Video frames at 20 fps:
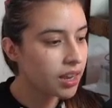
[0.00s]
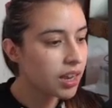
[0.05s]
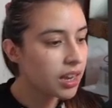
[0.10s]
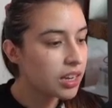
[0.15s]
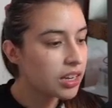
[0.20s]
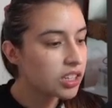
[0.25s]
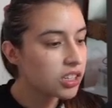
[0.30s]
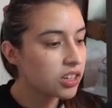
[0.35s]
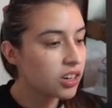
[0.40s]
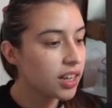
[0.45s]

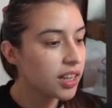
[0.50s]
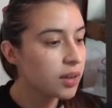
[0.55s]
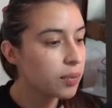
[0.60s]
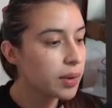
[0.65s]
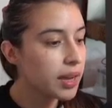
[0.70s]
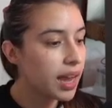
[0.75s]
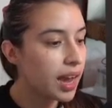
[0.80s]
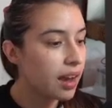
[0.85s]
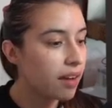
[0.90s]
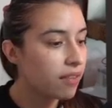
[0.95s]
So now that
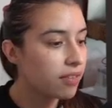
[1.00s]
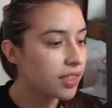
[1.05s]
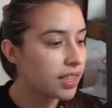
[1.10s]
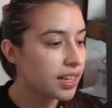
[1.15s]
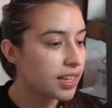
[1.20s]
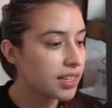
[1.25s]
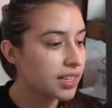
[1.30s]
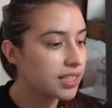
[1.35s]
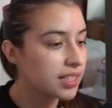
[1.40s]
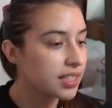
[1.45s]
we have
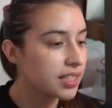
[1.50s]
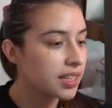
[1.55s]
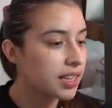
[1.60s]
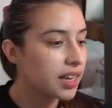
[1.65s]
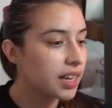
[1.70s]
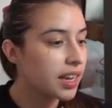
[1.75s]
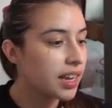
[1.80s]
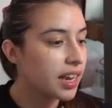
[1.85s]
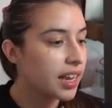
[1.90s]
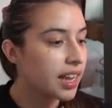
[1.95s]
this,
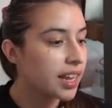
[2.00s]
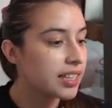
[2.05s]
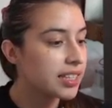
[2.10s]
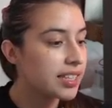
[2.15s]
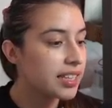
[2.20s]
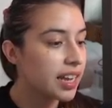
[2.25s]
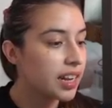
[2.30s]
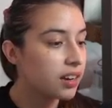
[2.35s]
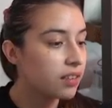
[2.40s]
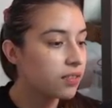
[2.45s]

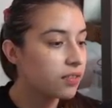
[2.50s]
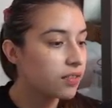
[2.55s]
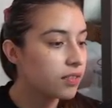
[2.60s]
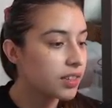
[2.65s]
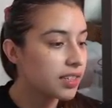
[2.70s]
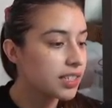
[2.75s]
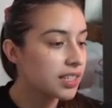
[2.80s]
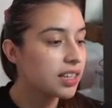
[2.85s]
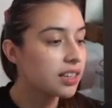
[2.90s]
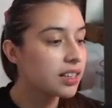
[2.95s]

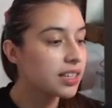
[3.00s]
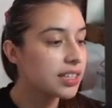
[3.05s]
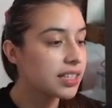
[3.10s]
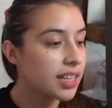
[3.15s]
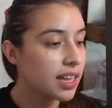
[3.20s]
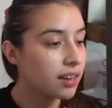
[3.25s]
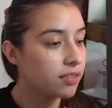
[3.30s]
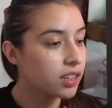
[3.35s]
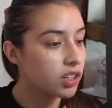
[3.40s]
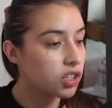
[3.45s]
still
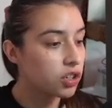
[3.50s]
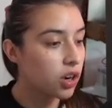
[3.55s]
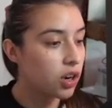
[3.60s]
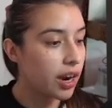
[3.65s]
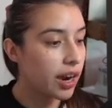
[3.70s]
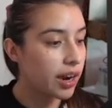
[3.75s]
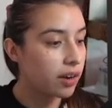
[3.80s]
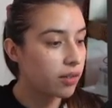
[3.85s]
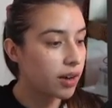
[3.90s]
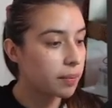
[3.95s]
inside of the
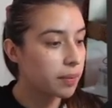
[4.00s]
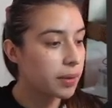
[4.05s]
try, right?